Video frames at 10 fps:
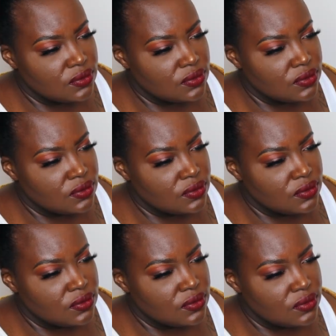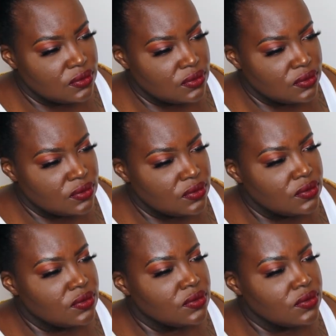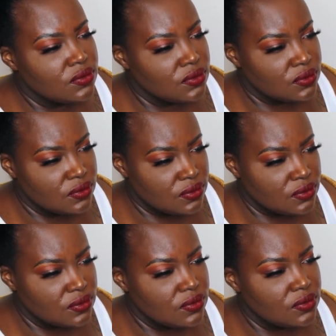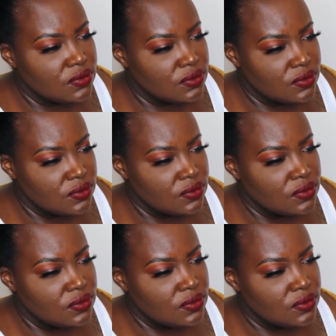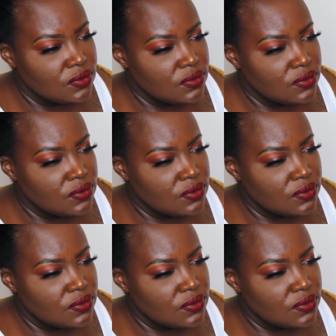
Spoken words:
No words are spoken by the person on screen.